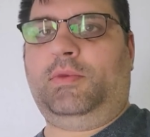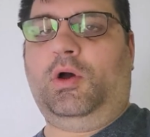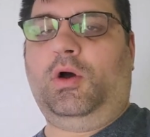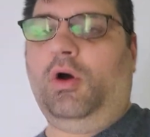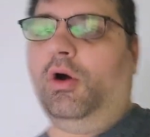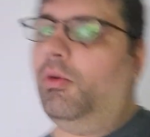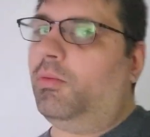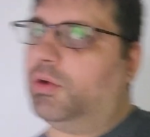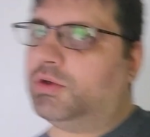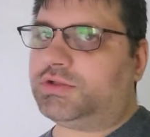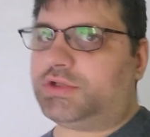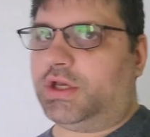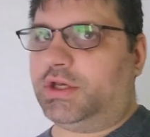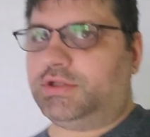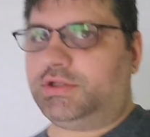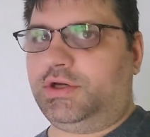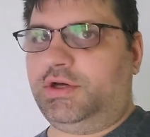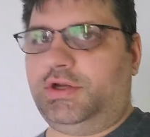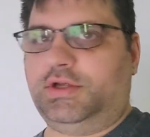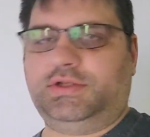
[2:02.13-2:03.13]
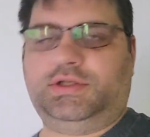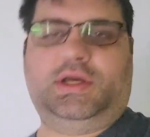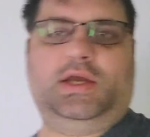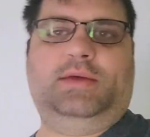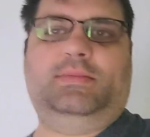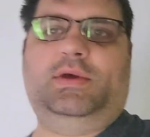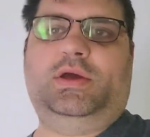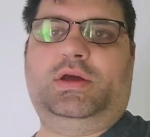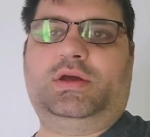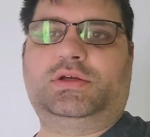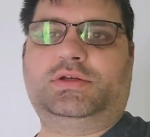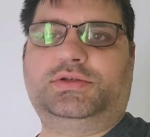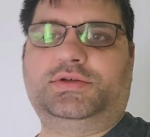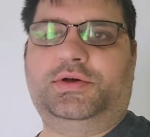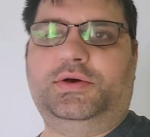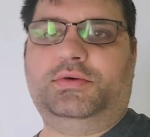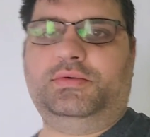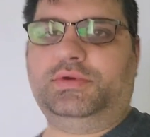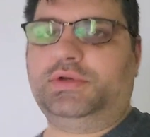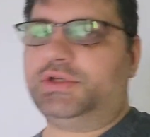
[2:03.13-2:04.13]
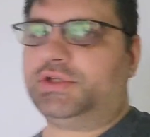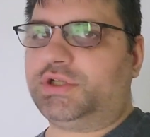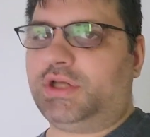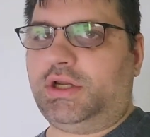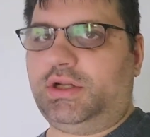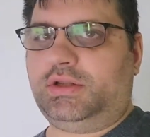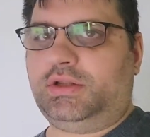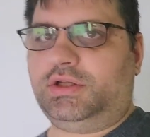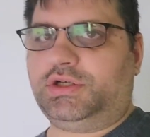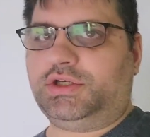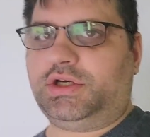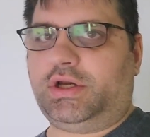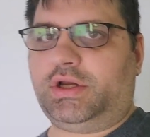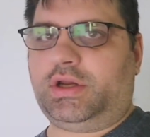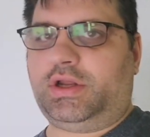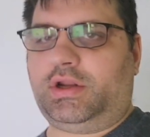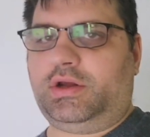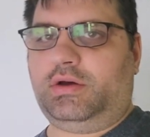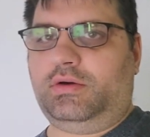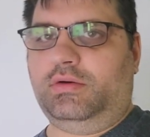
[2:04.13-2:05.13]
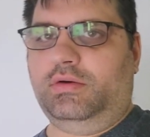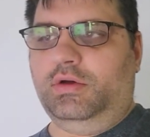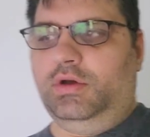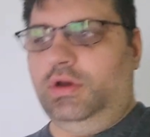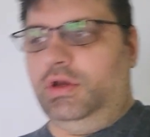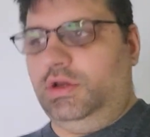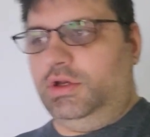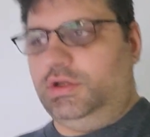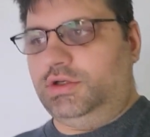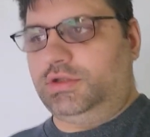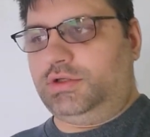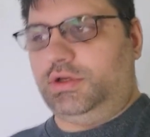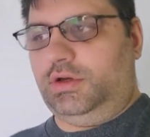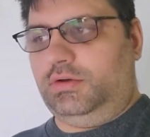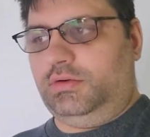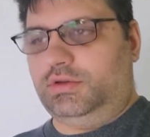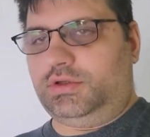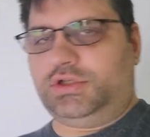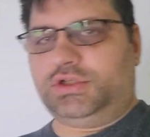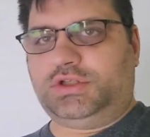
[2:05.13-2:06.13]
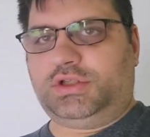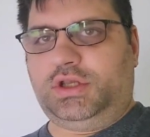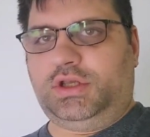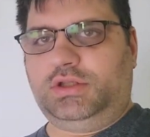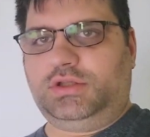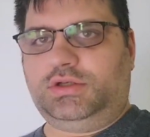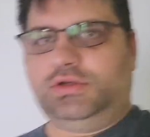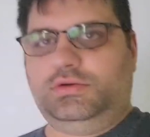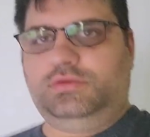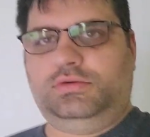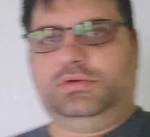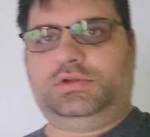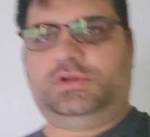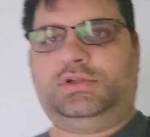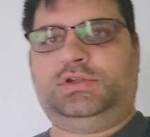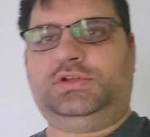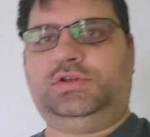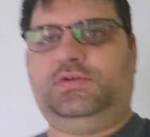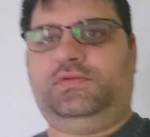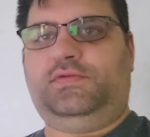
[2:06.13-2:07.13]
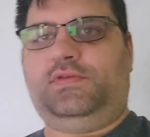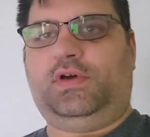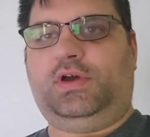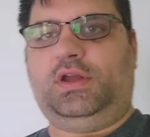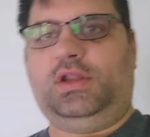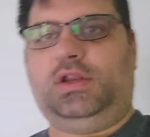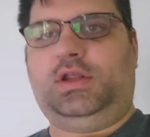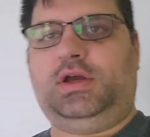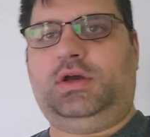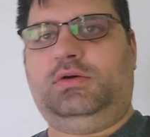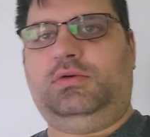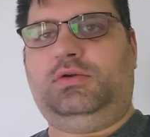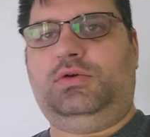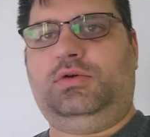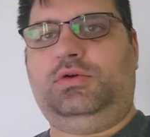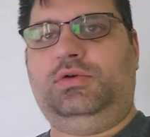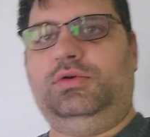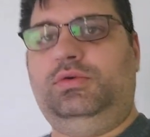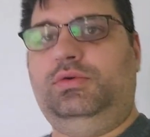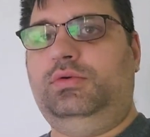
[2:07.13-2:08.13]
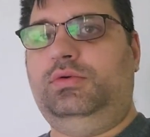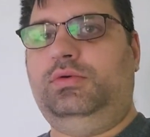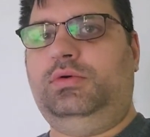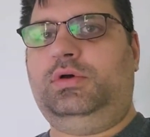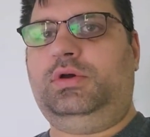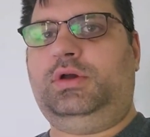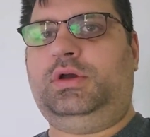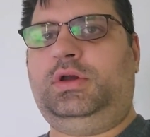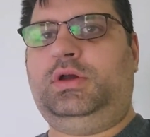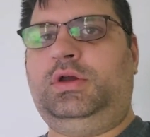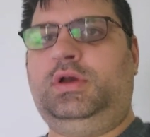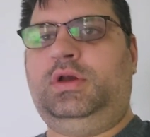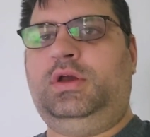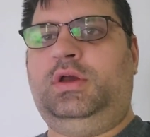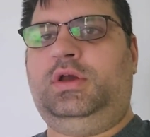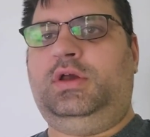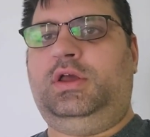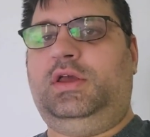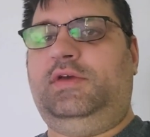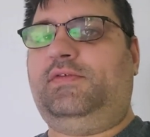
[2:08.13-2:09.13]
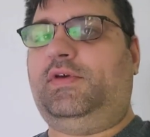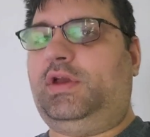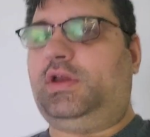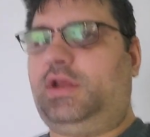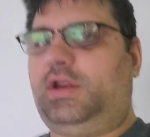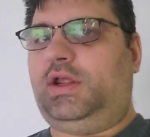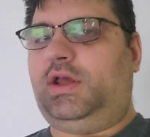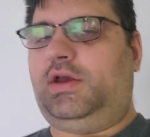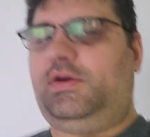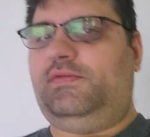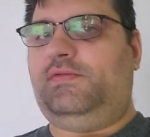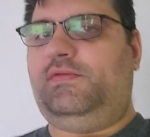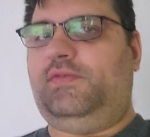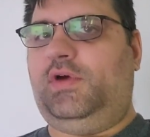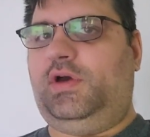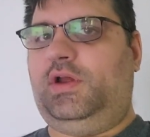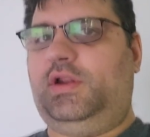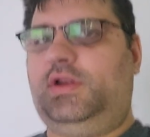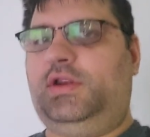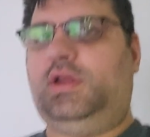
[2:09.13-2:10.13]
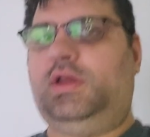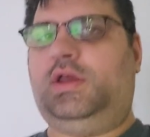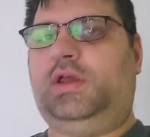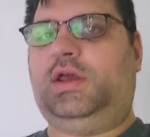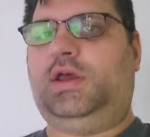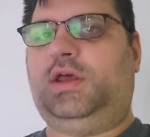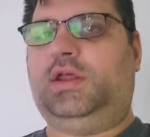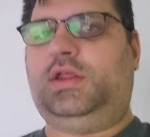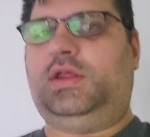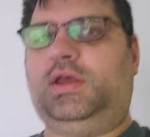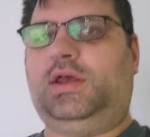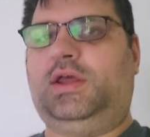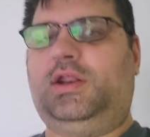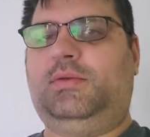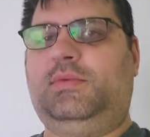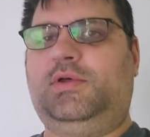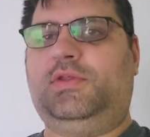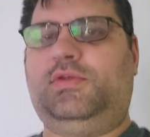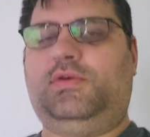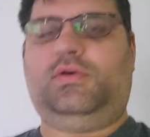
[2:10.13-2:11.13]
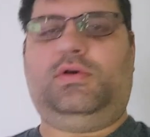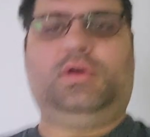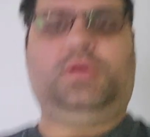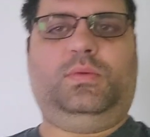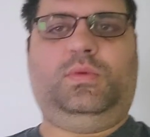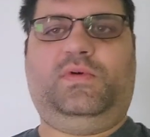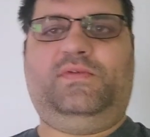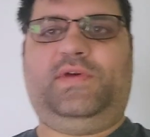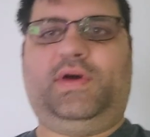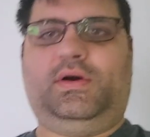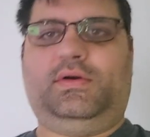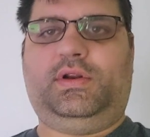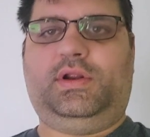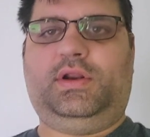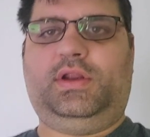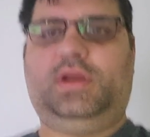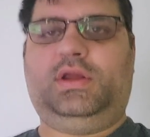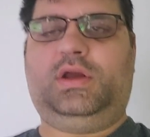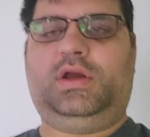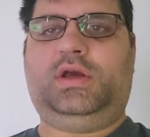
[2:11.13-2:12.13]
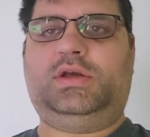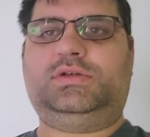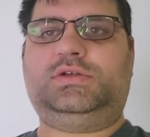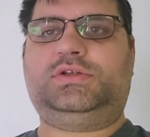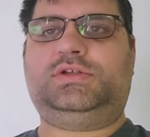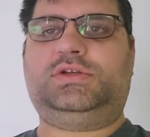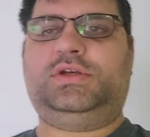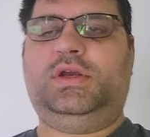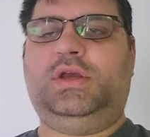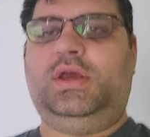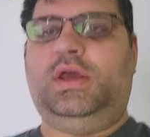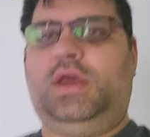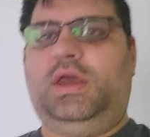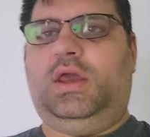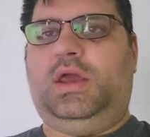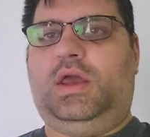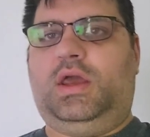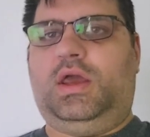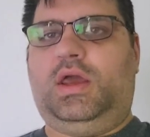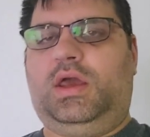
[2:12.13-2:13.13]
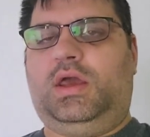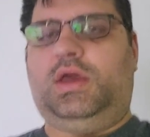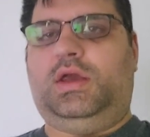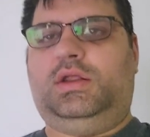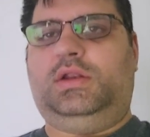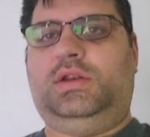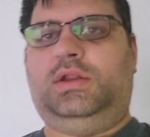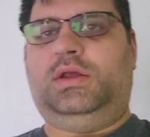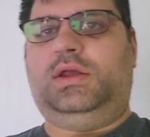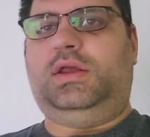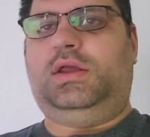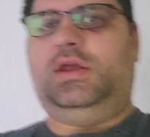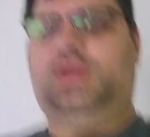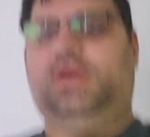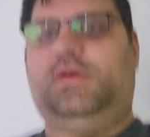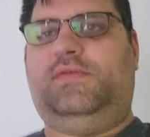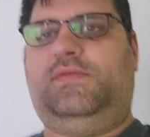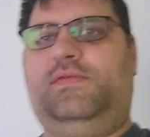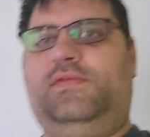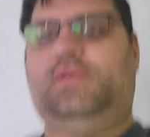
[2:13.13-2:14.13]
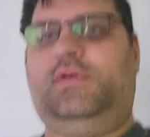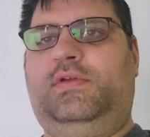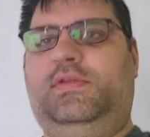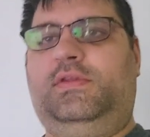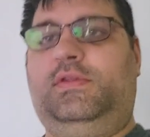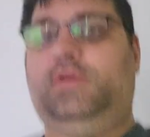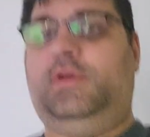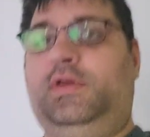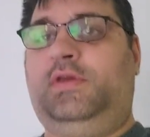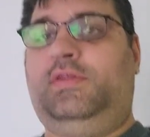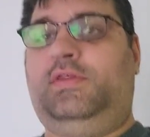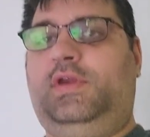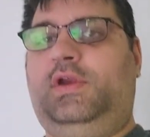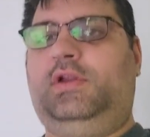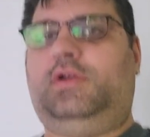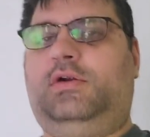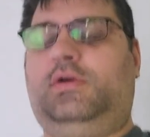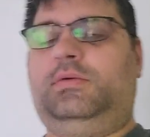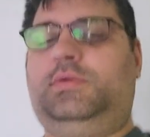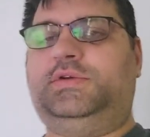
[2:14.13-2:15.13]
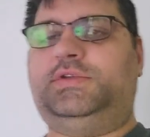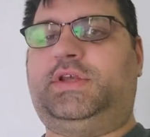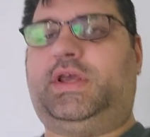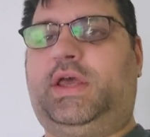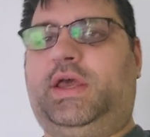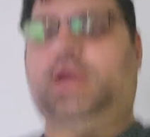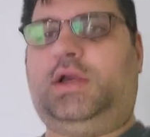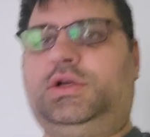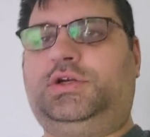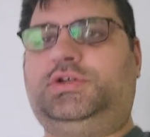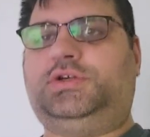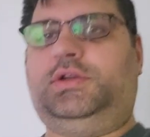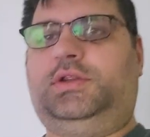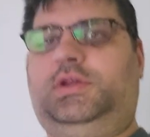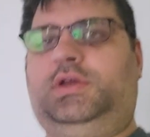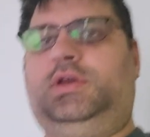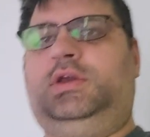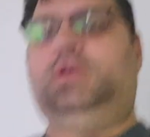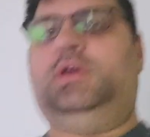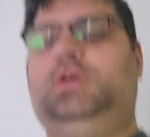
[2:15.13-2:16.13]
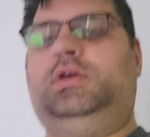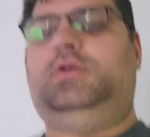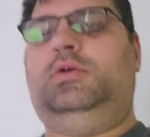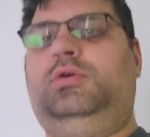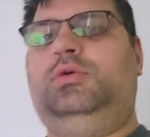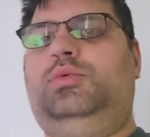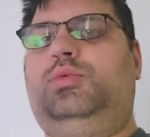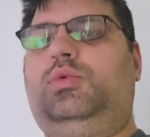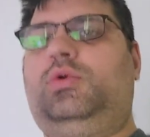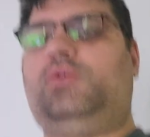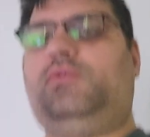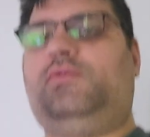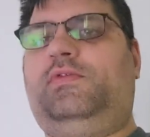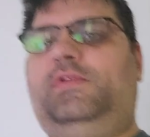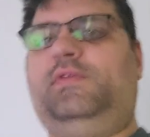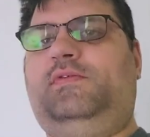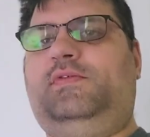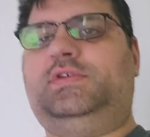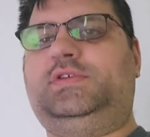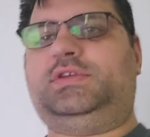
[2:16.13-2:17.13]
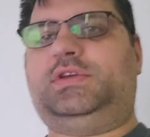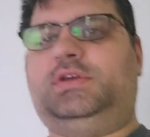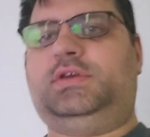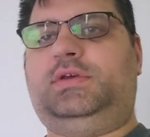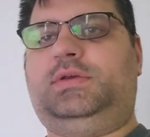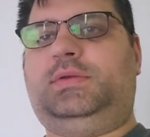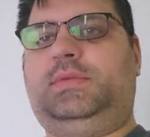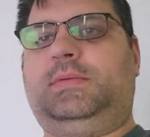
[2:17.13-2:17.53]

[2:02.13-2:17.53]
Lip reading: almost as good as IMAX, so we decided to check it out. So stay tuned to find out if I can have fun at Animathon without any guests, and if the theater was actually worth the visit.